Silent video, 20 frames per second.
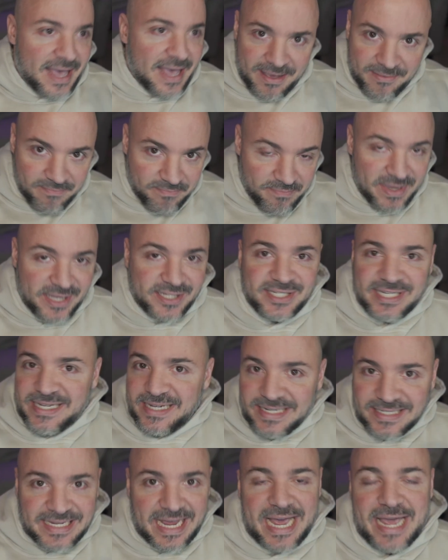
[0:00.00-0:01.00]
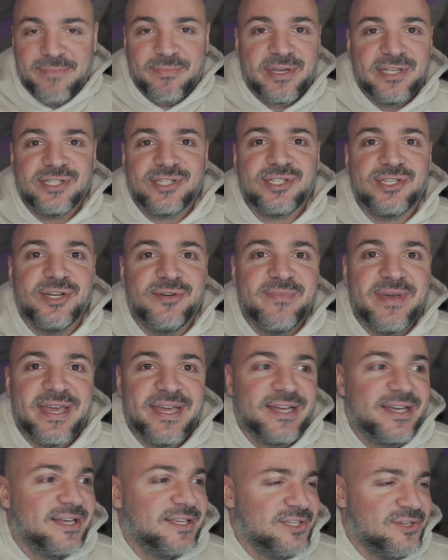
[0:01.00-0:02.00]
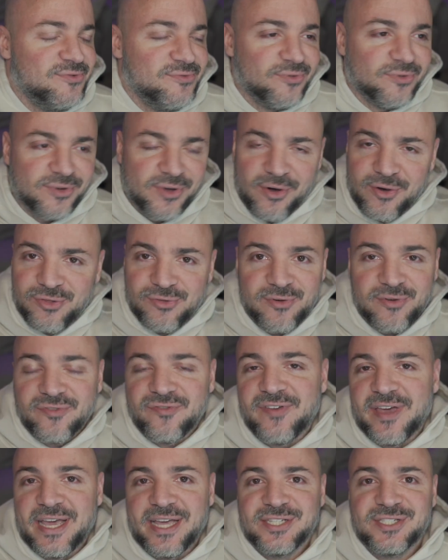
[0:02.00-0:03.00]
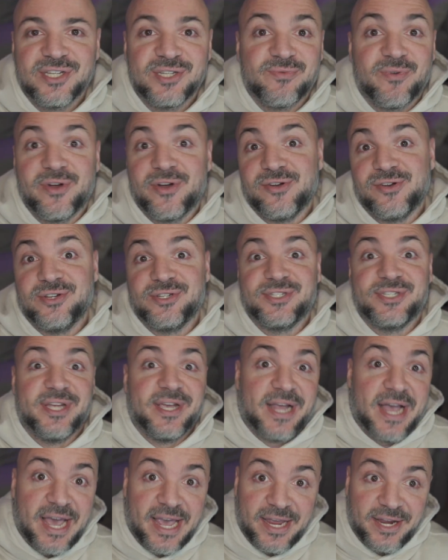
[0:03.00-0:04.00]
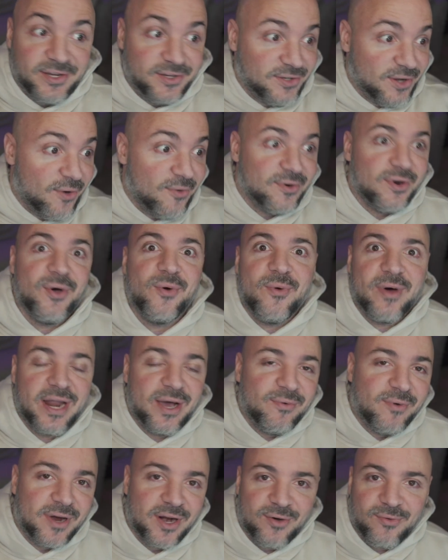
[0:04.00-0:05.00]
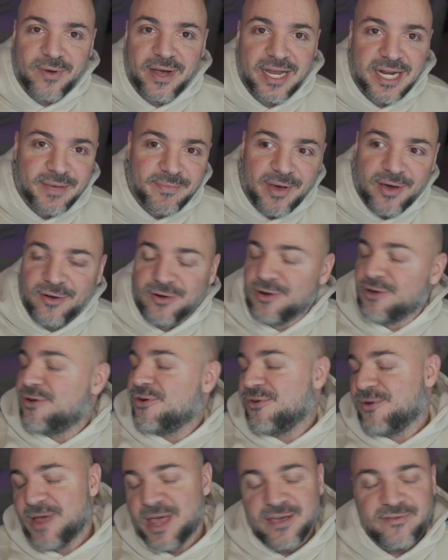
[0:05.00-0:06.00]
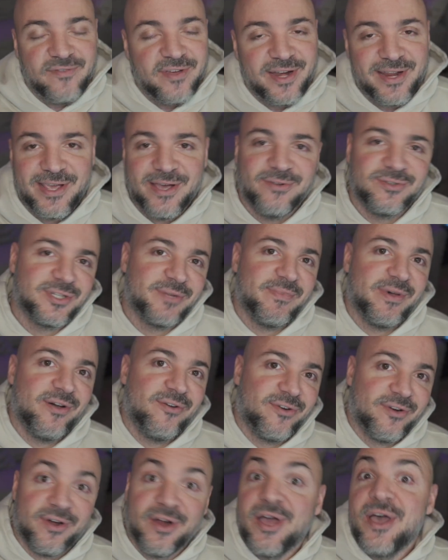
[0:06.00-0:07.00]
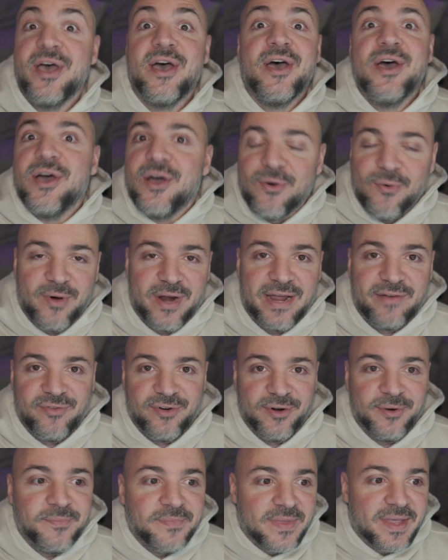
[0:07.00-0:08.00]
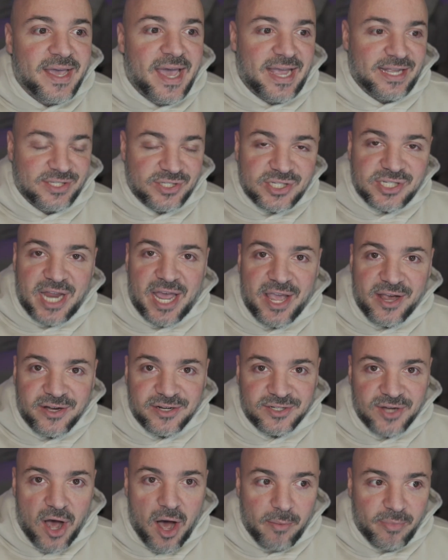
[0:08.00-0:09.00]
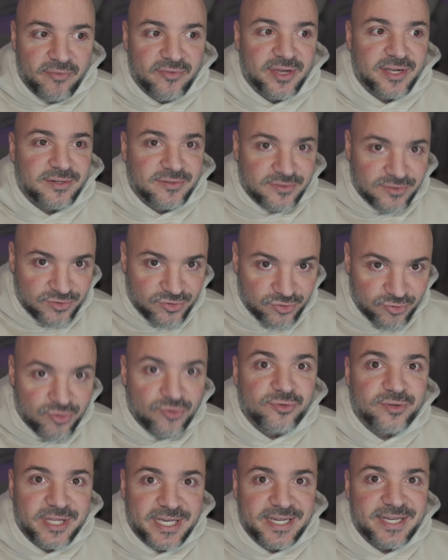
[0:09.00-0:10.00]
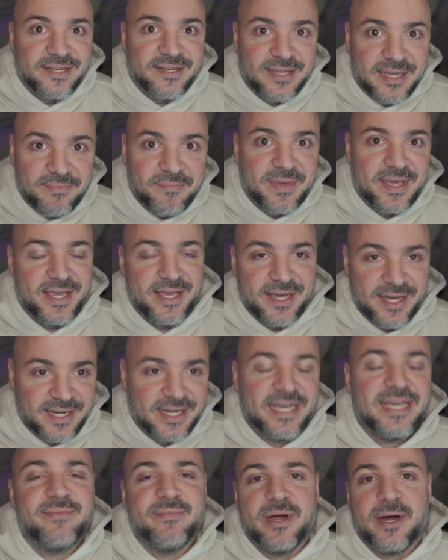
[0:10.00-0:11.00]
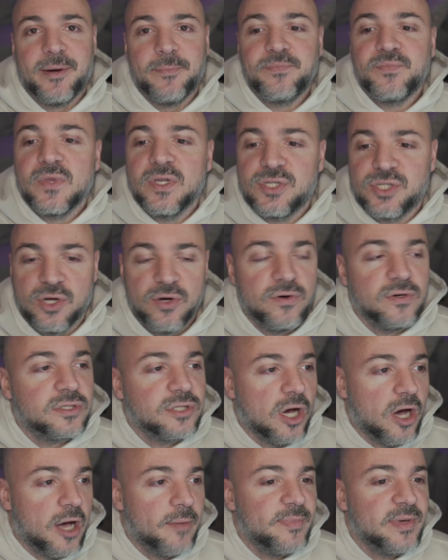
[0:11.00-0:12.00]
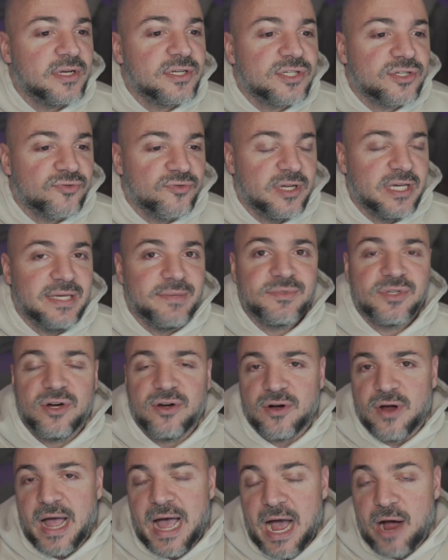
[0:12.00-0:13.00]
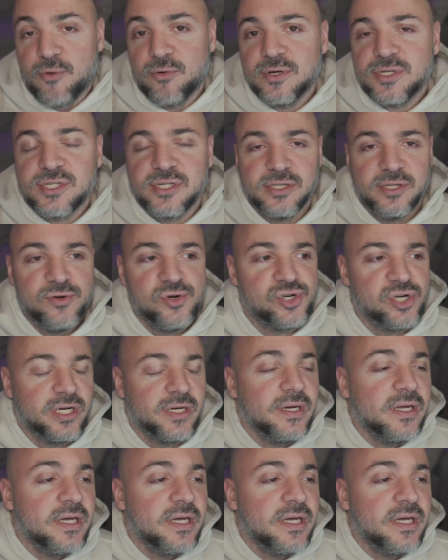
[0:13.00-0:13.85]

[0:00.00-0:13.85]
busy, time consuming. You'll go through phases where you're just like, I don't know what I want to write about or create videos about or whatever, and staying on top of it truly can be a nightmare. So topic streams are our solution